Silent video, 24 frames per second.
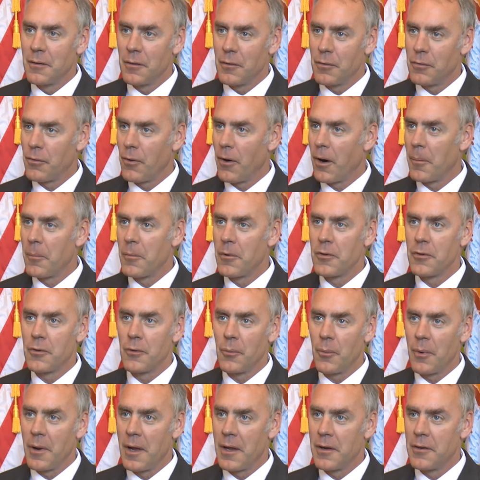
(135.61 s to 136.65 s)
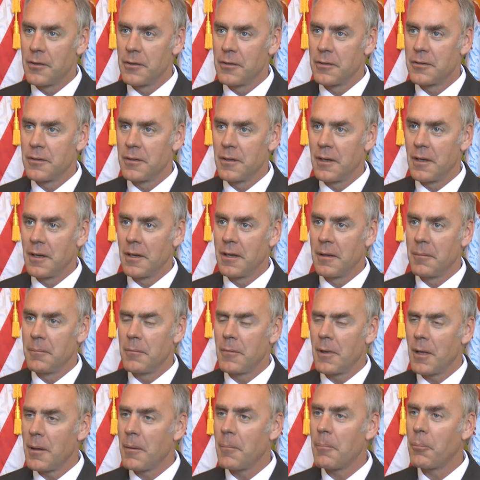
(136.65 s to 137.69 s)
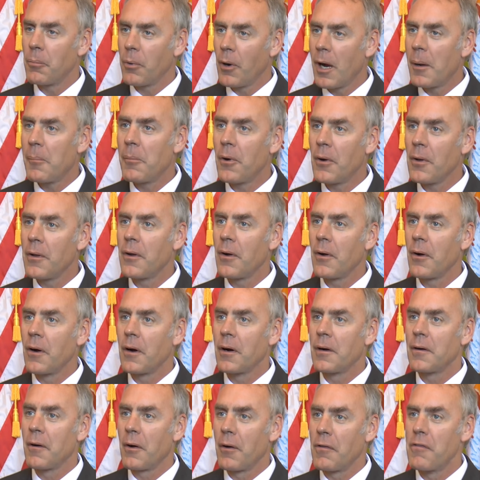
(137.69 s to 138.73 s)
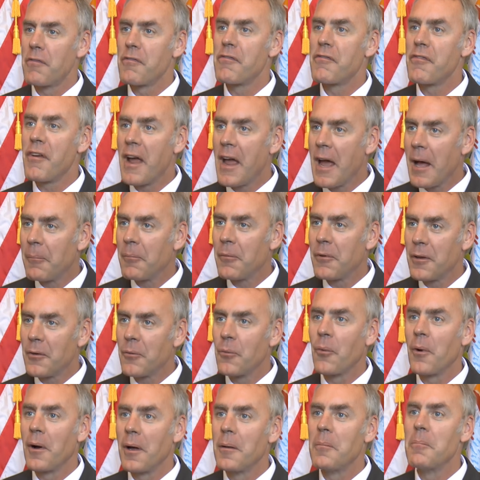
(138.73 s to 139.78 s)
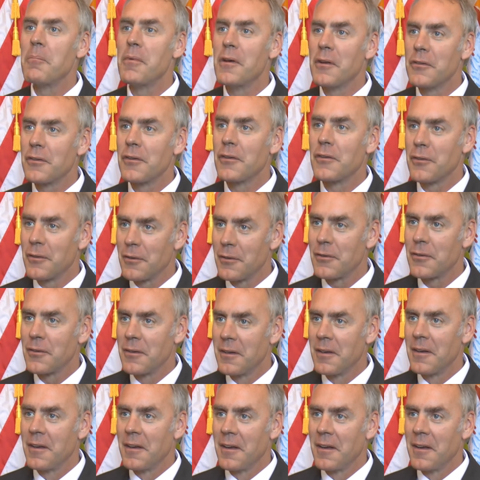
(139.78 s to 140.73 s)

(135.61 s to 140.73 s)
farmers and ranchers, and primarily our family-run businesses.